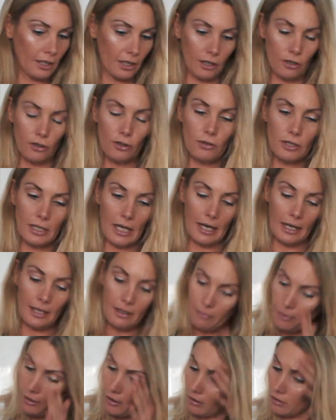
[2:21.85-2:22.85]
You can use
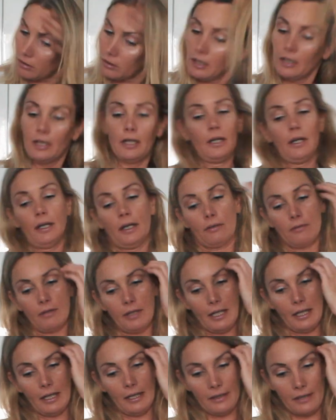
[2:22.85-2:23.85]
any bowl
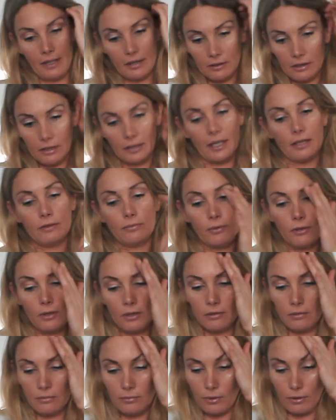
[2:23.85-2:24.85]
really that
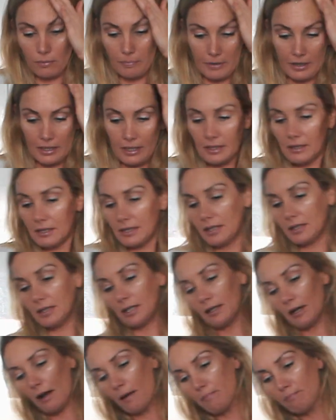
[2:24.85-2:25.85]
will be
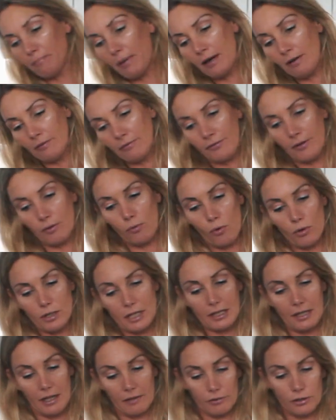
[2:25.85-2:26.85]
sitting above the
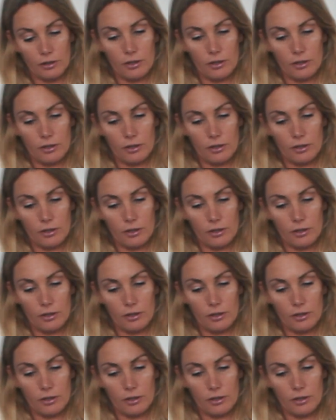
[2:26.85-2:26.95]
water level,